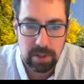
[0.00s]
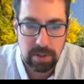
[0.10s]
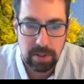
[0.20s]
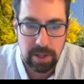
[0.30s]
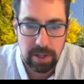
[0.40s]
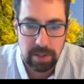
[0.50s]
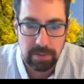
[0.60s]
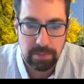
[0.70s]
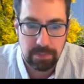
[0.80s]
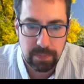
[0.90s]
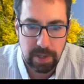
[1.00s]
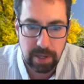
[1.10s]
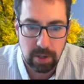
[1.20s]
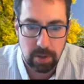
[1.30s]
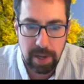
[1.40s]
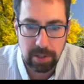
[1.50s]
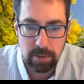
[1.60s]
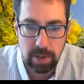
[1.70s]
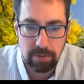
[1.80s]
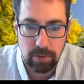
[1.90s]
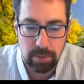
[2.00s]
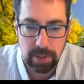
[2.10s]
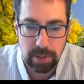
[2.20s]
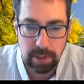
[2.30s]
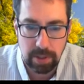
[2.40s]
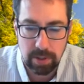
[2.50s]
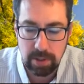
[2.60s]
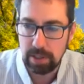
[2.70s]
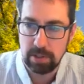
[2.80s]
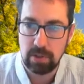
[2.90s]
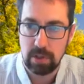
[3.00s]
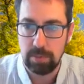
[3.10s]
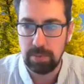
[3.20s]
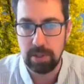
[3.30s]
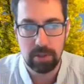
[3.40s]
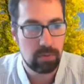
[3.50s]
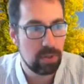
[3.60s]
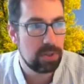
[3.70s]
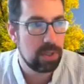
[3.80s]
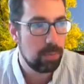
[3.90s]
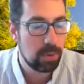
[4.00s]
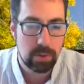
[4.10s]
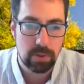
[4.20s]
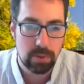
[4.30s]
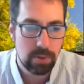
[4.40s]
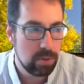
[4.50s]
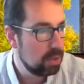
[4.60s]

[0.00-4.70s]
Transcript: then I go back to my formula here, and it's going to be this reciprocal